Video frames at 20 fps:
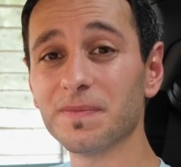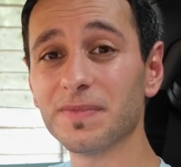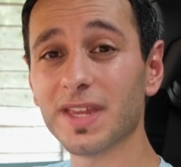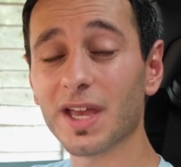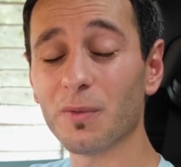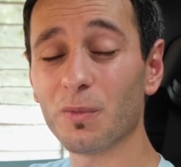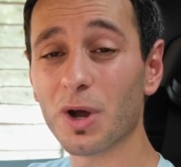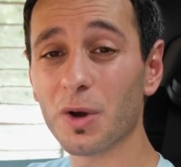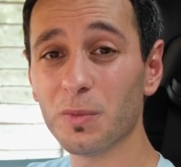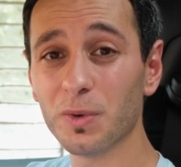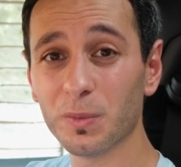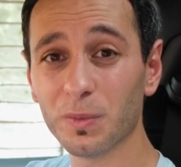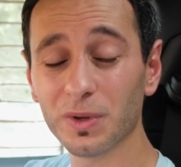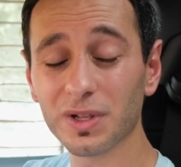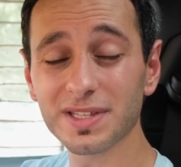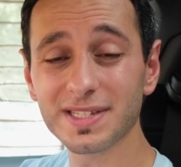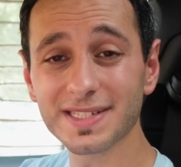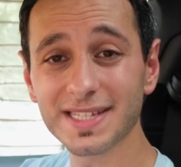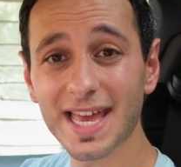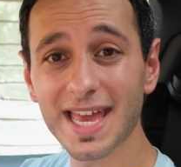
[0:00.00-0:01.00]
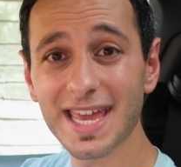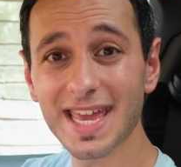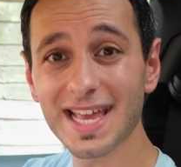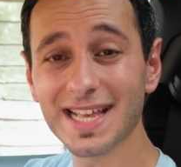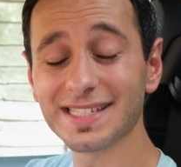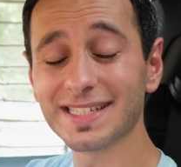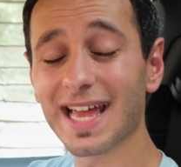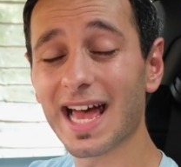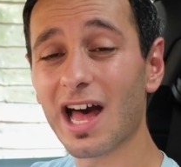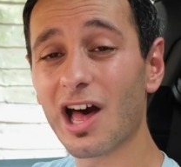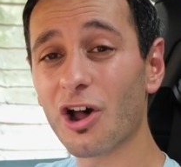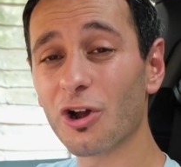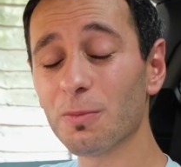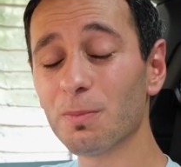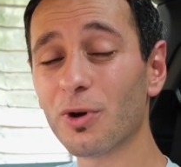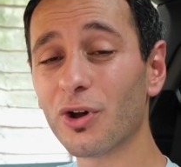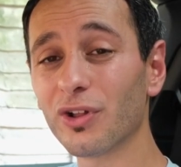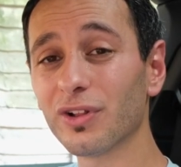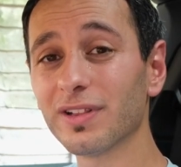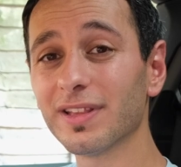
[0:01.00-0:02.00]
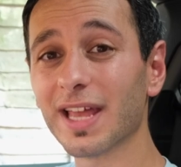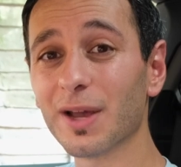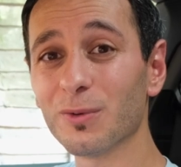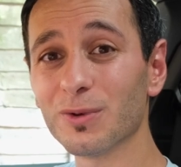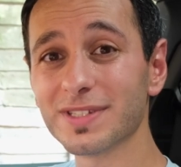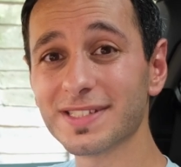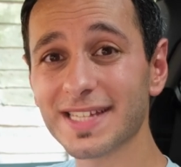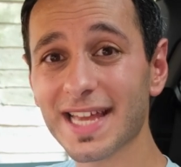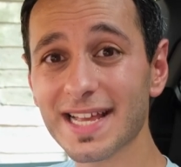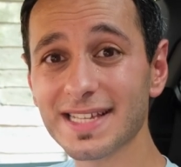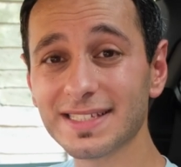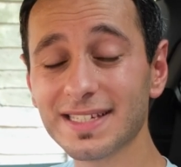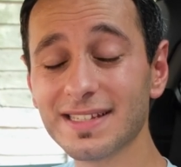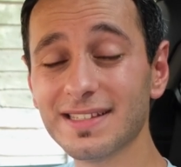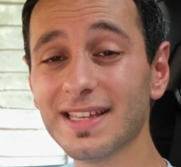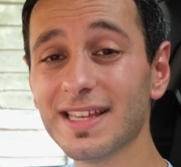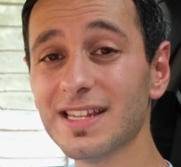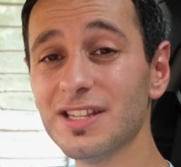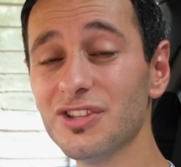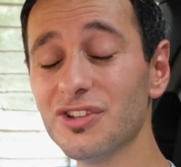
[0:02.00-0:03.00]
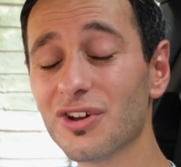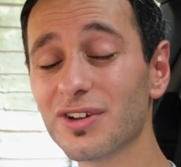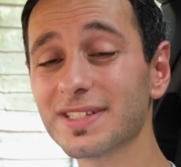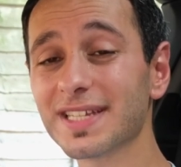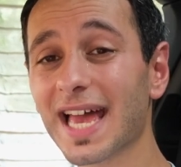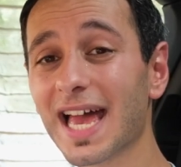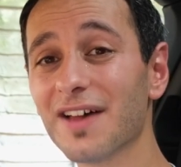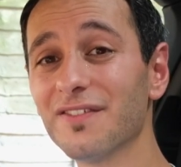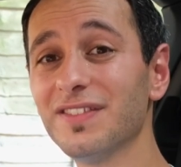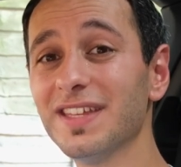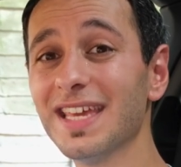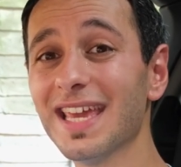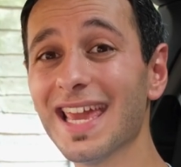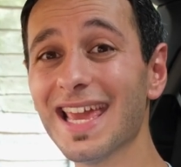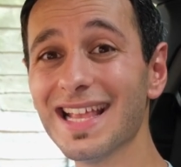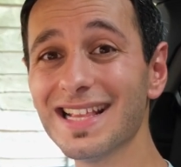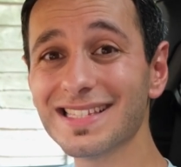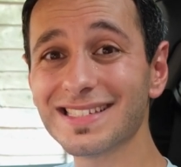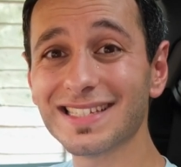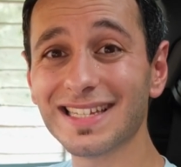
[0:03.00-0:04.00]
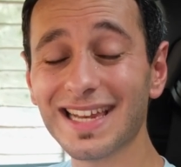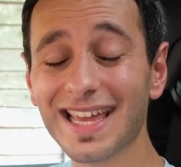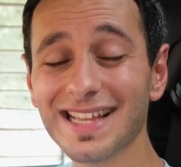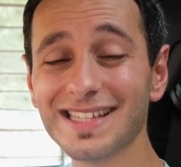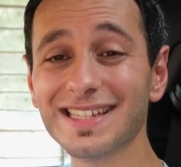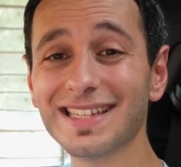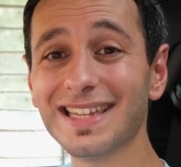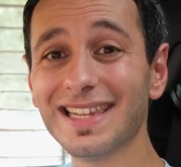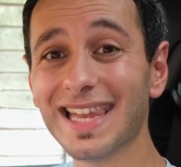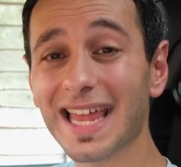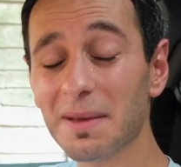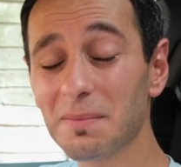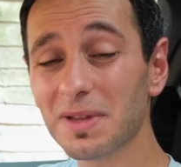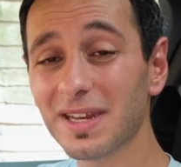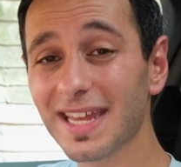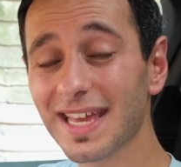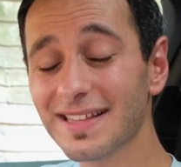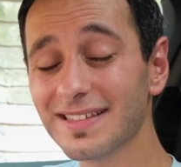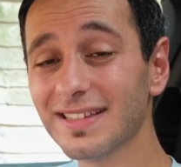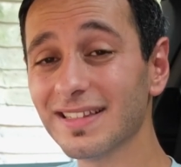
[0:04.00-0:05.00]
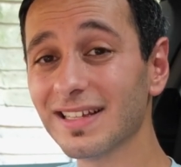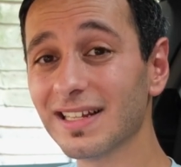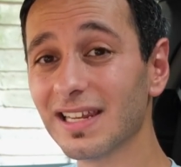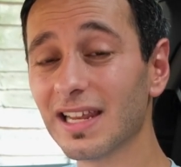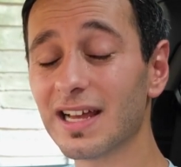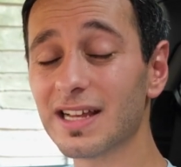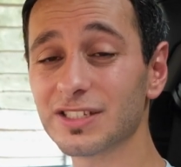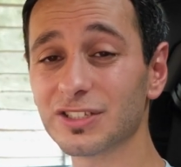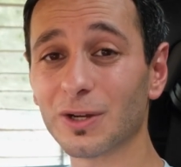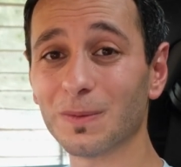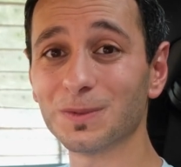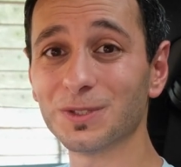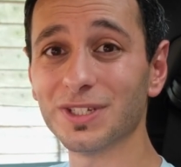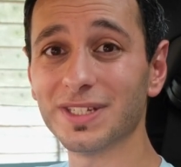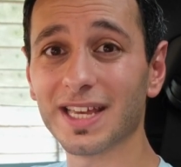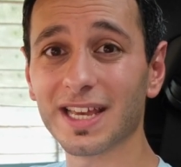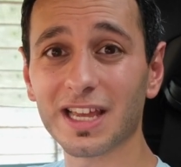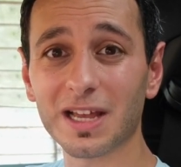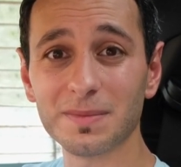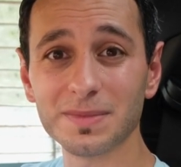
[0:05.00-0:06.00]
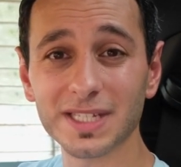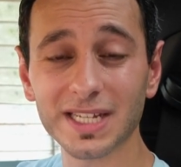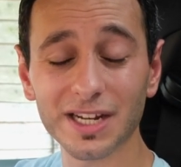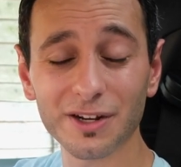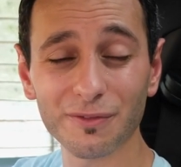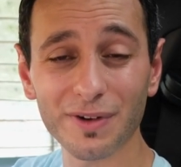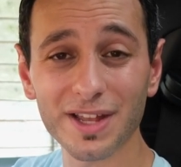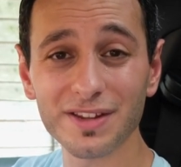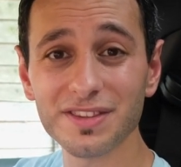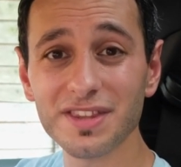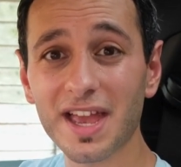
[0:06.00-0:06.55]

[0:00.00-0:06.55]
Now, what we will say is that our model that was tested did not have the insulated laminated glass option that comes in around